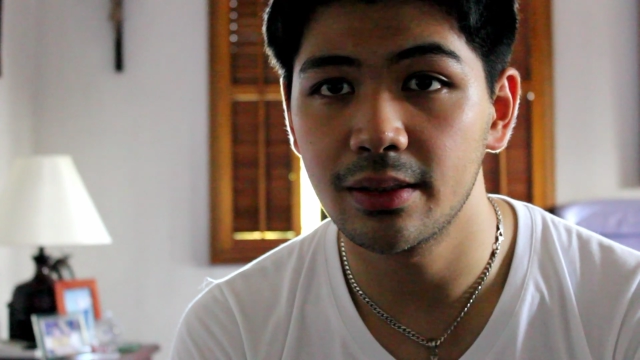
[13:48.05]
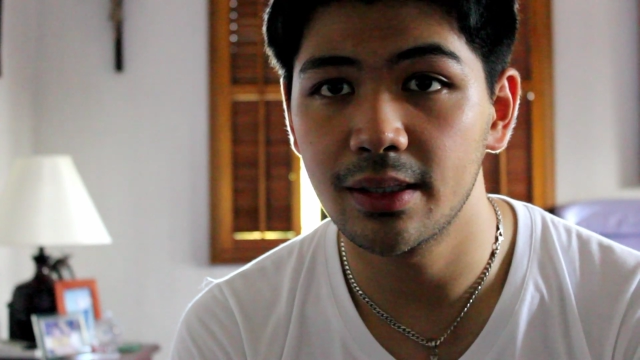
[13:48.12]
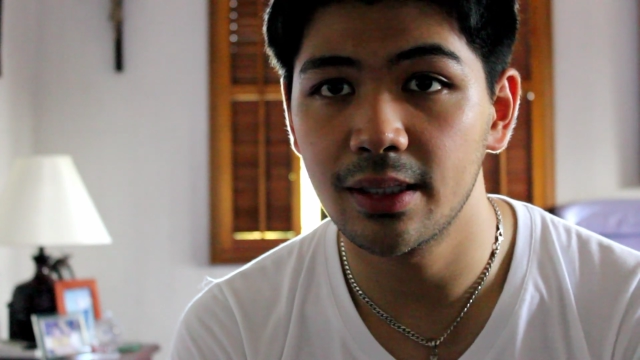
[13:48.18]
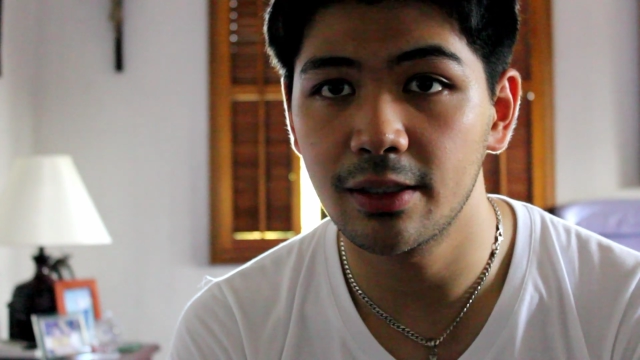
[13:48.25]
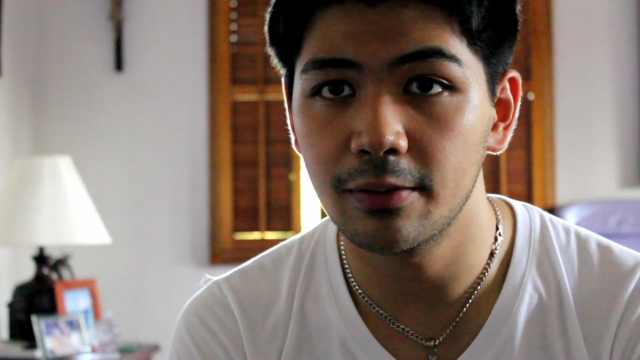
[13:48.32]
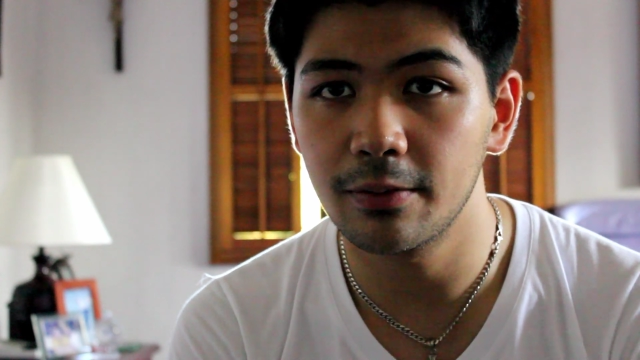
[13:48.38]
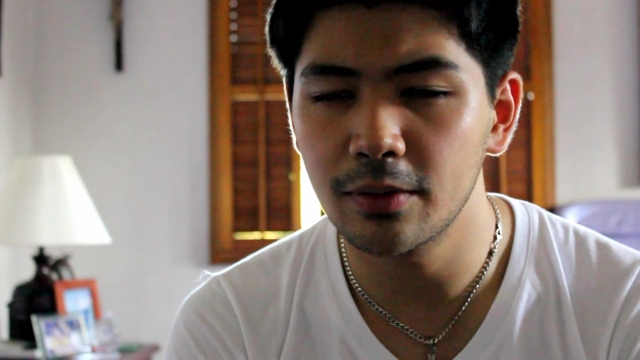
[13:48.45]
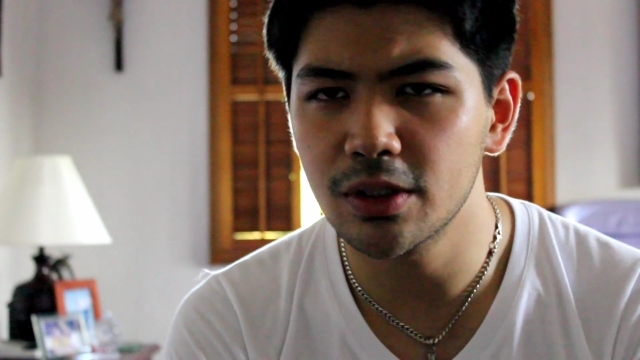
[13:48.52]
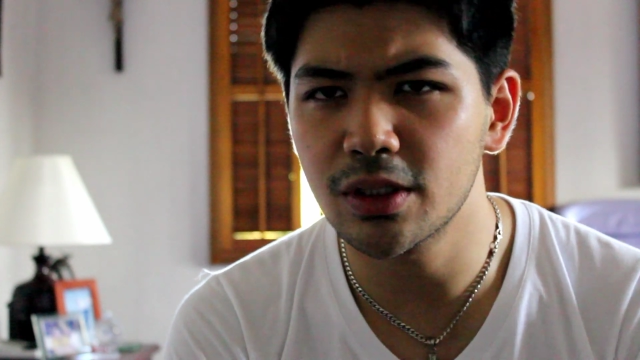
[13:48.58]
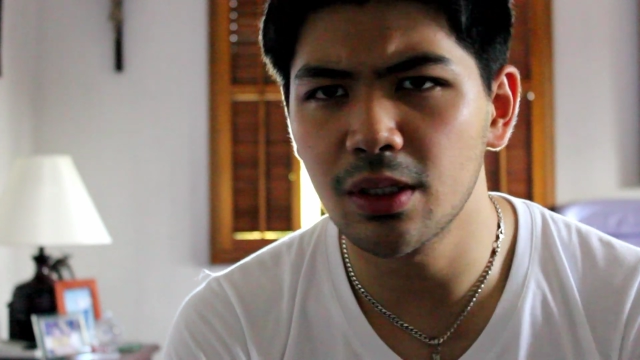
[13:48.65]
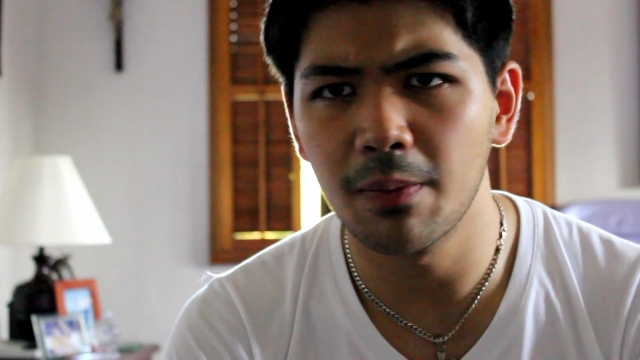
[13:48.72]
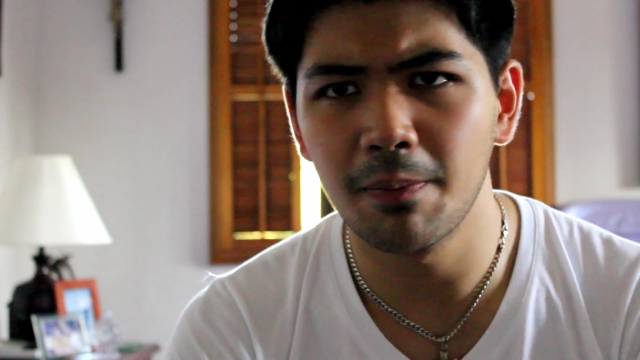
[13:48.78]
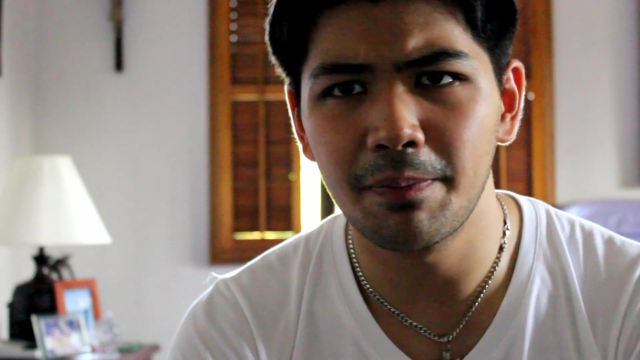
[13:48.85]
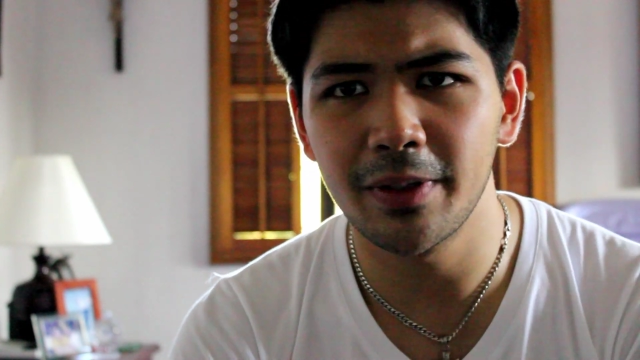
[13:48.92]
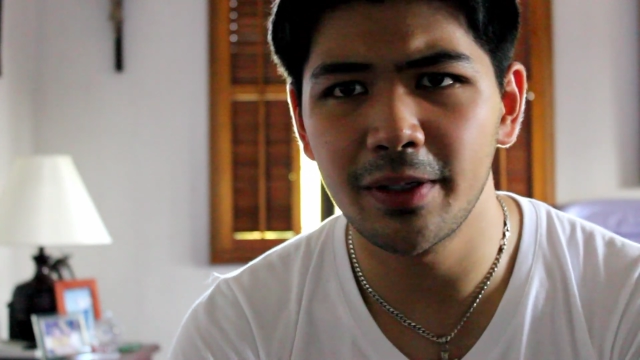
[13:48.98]
Now,
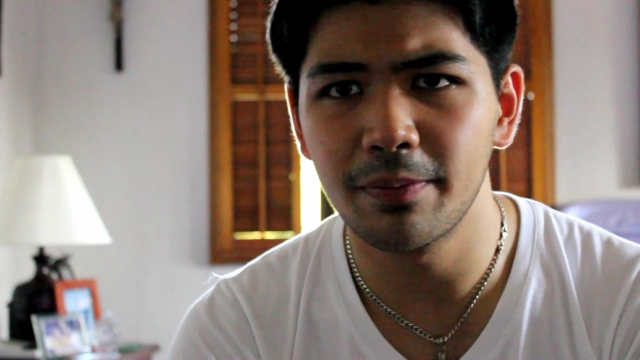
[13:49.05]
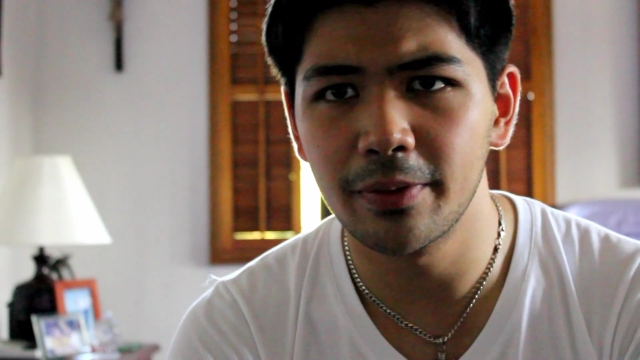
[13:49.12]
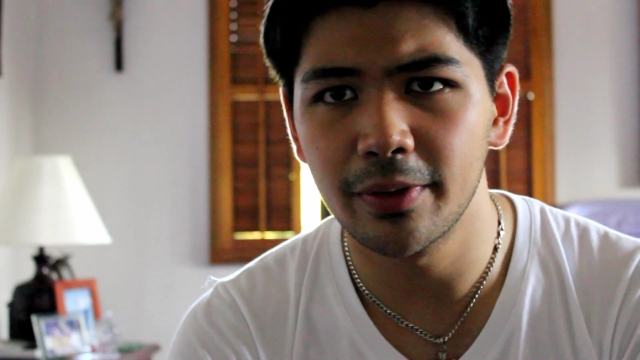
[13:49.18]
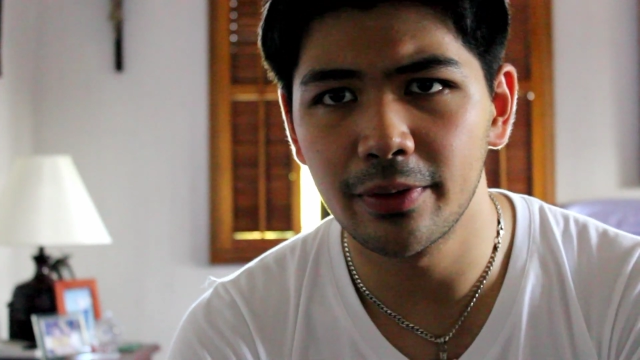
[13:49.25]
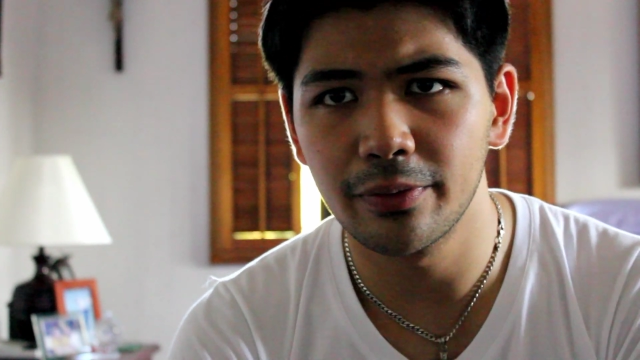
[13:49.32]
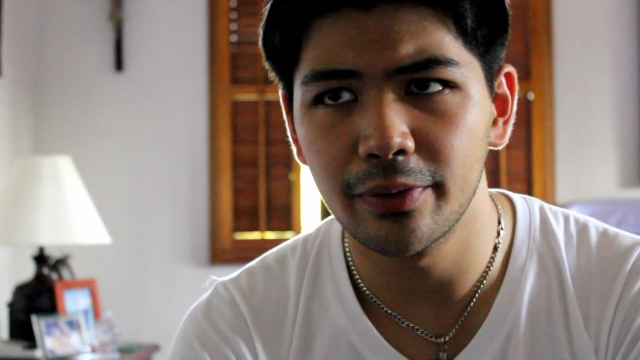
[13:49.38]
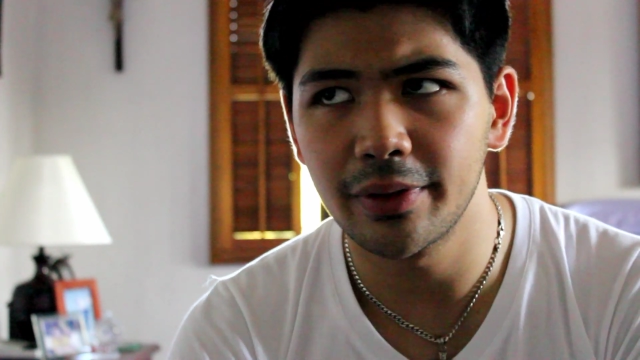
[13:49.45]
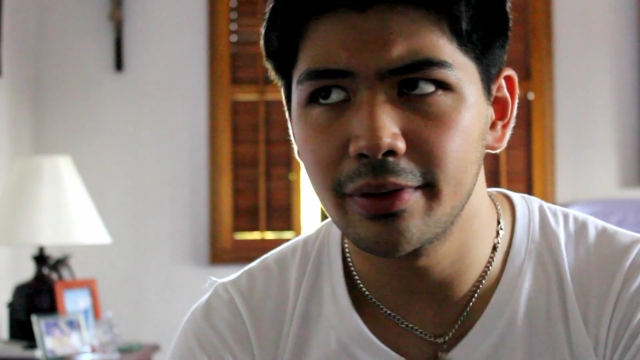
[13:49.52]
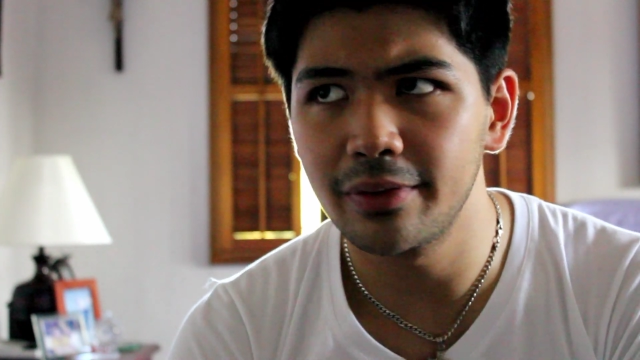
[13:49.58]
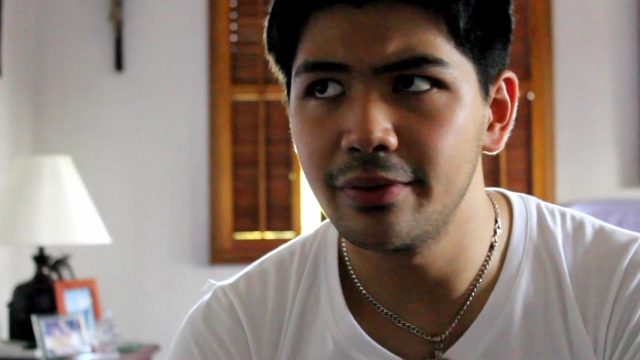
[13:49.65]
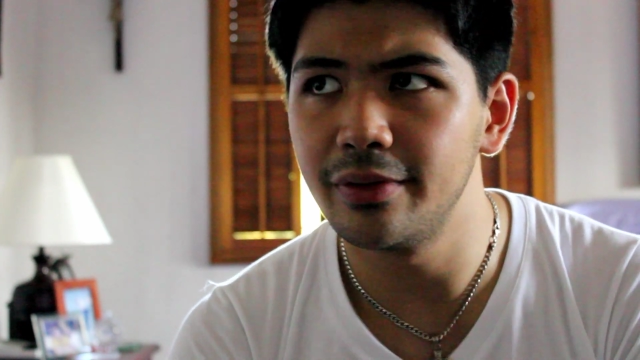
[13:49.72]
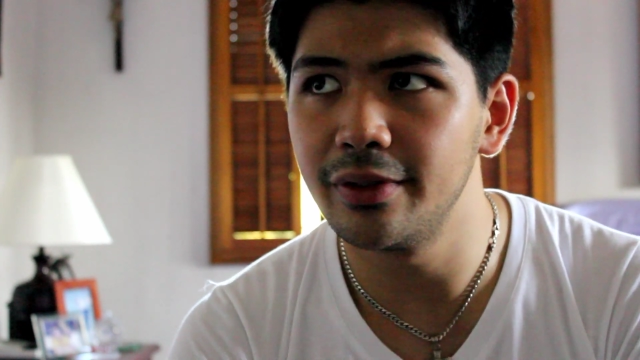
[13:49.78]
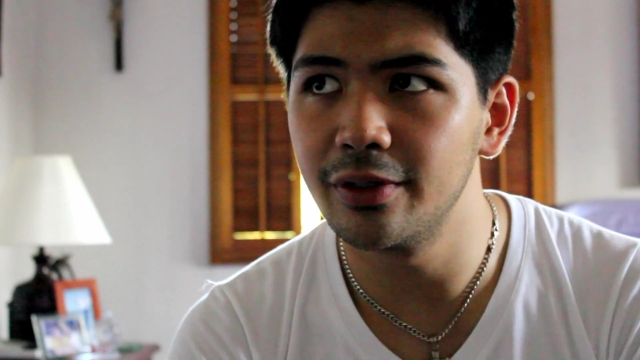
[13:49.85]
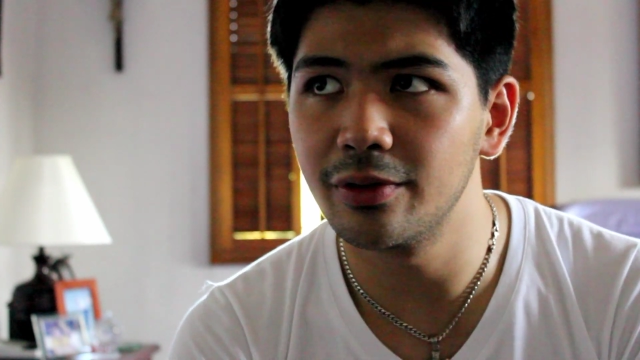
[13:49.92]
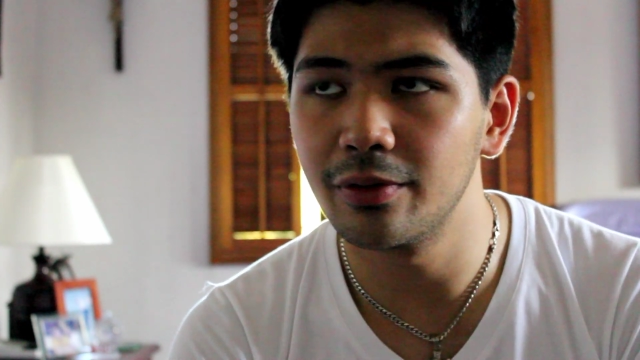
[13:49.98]
some people would,
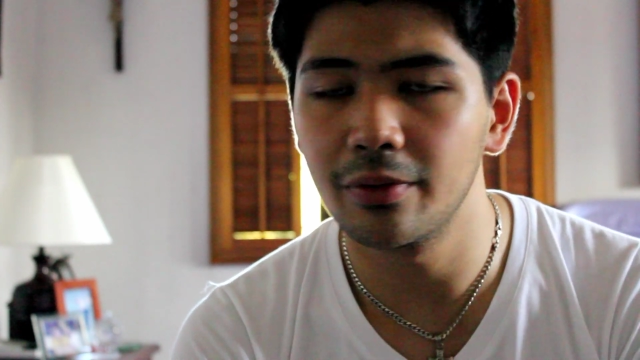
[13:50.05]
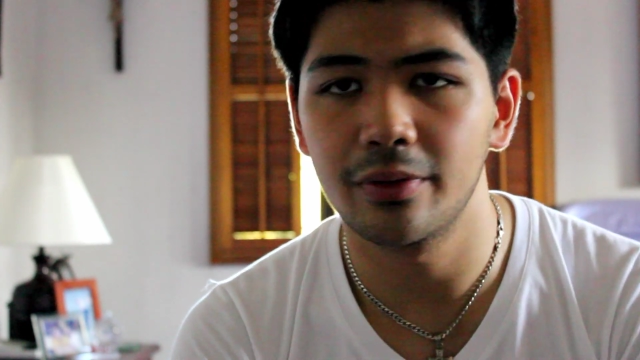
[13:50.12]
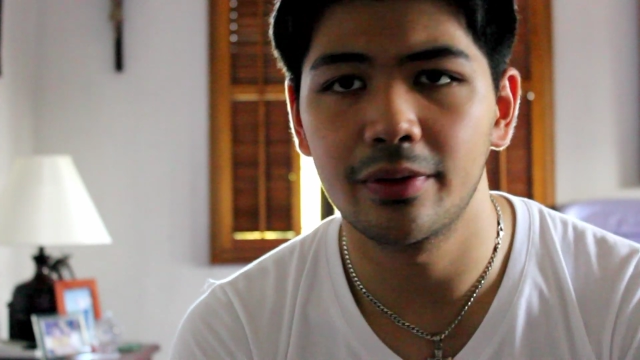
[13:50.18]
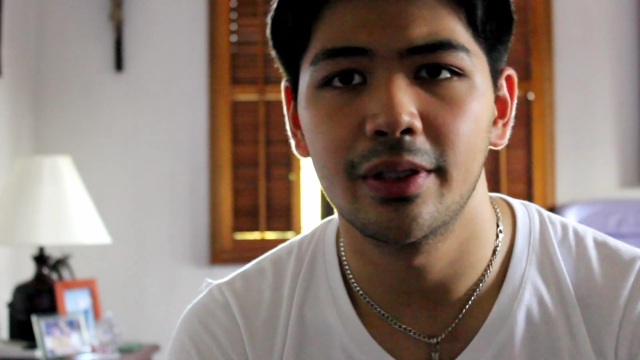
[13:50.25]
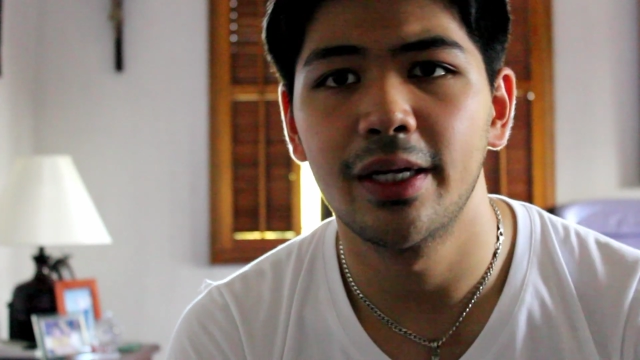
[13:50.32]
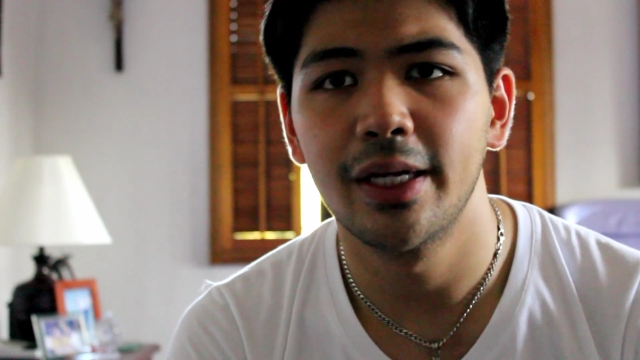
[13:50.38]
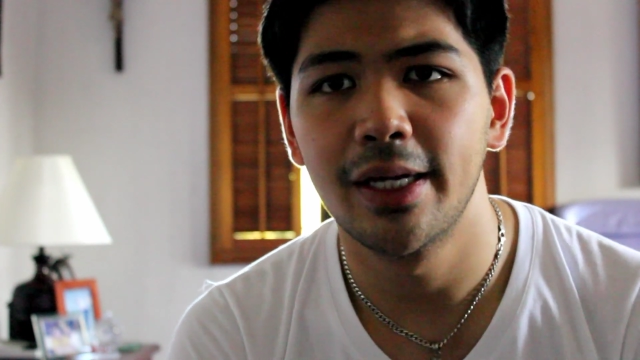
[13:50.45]
you know,